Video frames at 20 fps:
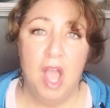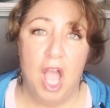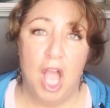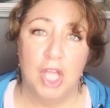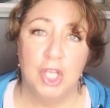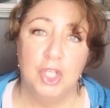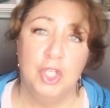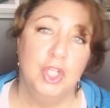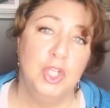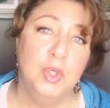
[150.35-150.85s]

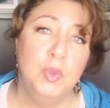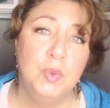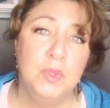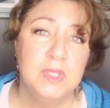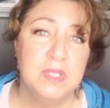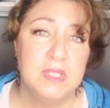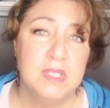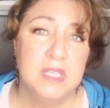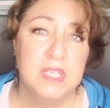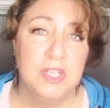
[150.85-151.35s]
And you
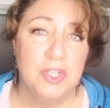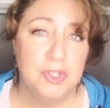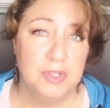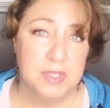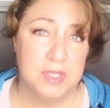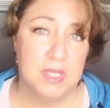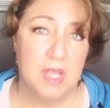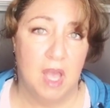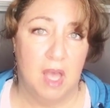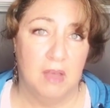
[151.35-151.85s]
will see
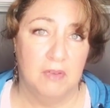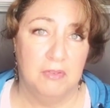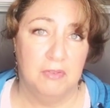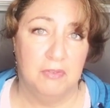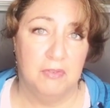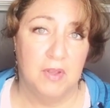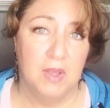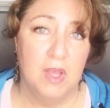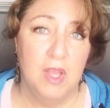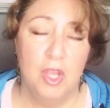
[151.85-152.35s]

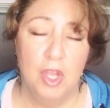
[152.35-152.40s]
yourself